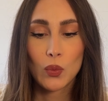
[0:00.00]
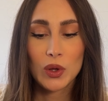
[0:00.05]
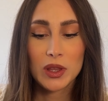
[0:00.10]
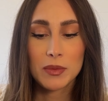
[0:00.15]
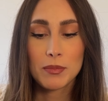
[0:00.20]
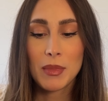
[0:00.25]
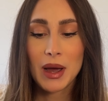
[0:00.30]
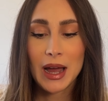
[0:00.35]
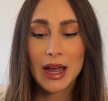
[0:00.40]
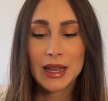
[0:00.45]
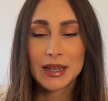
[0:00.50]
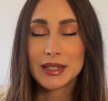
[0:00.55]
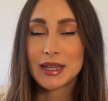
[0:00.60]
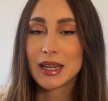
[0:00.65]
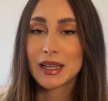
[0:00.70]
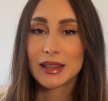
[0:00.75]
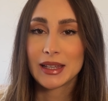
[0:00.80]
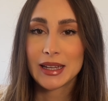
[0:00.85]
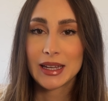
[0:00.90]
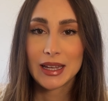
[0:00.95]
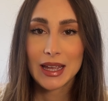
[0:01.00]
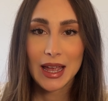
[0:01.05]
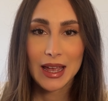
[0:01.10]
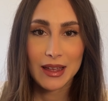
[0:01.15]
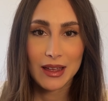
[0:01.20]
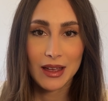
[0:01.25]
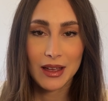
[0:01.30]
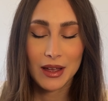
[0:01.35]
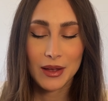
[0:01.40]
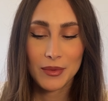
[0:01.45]
with my daily
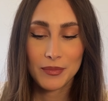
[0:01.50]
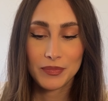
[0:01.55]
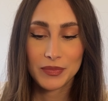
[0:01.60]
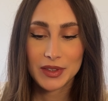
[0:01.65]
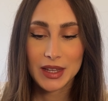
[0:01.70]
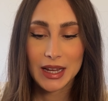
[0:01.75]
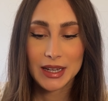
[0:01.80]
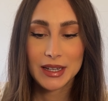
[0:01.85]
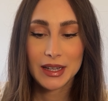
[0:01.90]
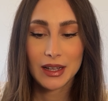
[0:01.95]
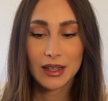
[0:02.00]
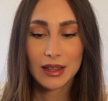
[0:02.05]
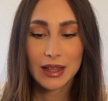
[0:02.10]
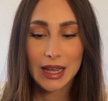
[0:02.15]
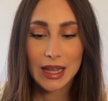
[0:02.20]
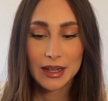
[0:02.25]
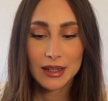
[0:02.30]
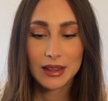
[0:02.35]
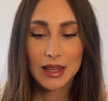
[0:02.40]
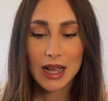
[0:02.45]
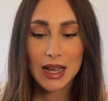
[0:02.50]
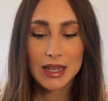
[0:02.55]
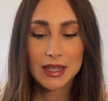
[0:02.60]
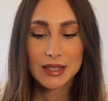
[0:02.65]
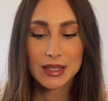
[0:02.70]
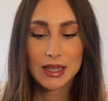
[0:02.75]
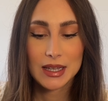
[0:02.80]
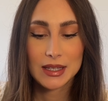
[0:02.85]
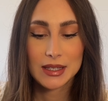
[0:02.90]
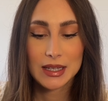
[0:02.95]
technical
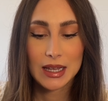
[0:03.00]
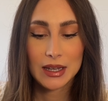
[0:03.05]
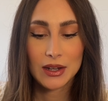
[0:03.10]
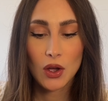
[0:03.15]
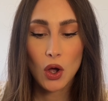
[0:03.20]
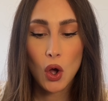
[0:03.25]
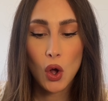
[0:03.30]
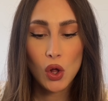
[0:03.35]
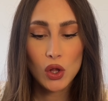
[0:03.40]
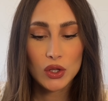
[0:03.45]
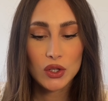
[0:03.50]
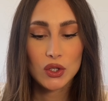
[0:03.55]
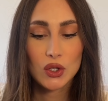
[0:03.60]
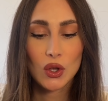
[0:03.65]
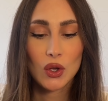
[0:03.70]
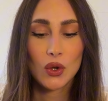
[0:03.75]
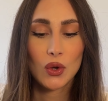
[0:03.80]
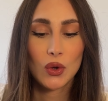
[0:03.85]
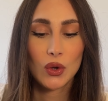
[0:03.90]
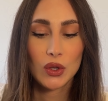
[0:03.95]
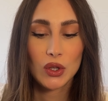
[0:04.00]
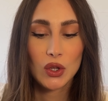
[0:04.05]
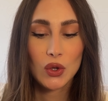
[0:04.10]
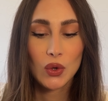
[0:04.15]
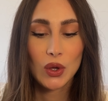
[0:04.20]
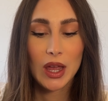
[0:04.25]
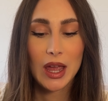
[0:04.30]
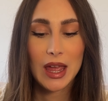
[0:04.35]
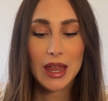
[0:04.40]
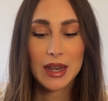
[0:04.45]
analysis, and also you
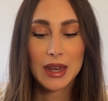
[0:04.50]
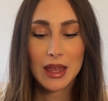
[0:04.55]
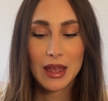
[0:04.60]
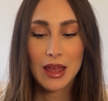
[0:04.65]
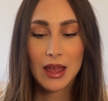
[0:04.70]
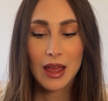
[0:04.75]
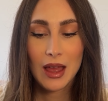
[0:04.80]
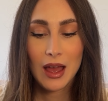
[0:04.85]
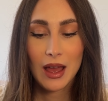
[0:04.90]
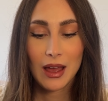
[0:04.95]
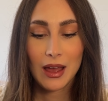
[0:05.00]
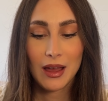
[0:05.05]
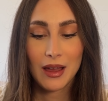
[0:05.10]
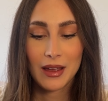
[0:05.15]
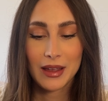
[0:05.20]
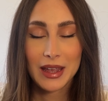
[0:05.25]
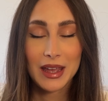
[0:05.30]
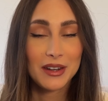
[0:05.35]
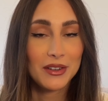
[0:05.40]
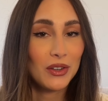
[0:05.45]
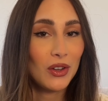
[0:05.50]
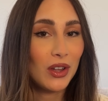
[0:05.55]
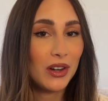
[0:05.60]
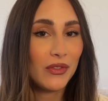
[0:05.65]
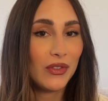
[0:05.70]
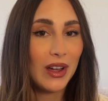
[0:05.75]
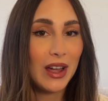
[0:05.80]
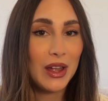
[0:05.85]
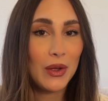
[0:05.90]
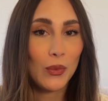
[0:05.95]
can get
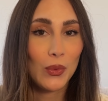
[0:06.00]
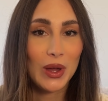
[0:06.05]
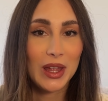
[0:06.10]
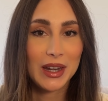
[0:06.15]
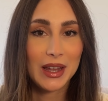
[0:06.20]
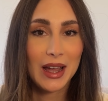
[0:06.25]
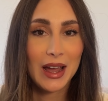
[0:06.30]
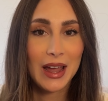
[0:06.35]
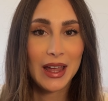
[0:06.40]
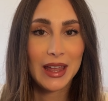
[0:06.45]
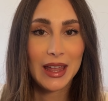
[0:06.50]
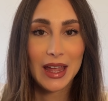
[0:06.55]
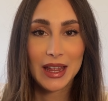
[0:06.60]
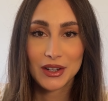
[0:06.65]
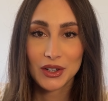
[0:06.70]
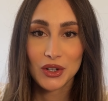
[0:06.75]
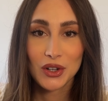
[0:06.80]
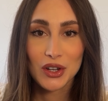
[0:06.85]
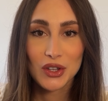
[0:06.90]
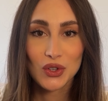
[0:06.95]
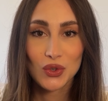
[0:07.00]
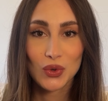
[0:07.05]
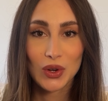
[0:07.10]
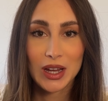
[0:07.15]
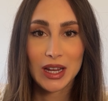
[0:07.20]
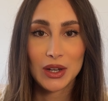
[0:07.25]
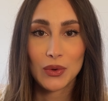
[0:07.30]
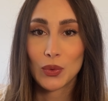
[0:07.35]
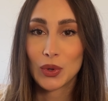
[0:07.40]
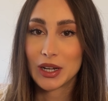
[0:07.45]
notified when I enter a
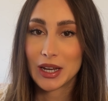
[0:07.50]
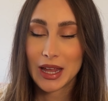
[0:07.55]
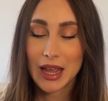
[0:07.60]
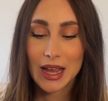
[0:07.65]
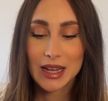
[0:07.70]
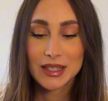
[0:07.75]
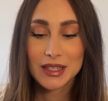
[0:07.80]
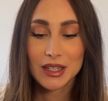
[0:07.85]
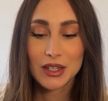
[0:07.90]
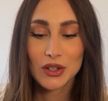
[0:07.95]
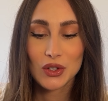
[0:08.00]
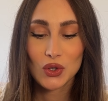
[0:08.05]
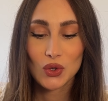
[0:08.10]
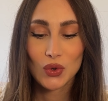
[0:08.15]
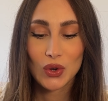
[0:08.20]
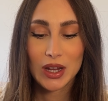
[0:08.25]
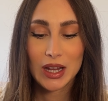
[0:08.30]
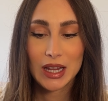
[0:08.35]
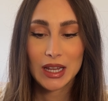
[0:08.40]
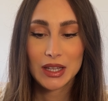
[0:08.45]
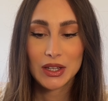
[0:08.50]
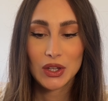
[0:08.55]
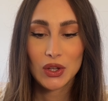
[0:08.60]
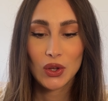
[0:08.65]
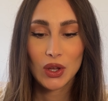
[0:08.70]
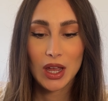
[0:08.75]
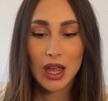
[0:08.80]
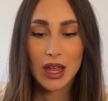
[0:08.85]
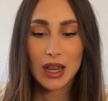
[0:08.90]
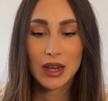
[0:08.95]
trade, when I exit a trade. You
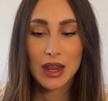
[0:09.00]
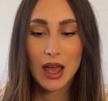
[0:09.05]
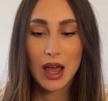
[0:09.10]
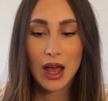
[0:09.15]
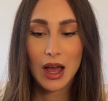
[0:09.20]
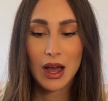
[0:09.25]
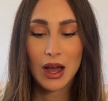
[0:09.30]
can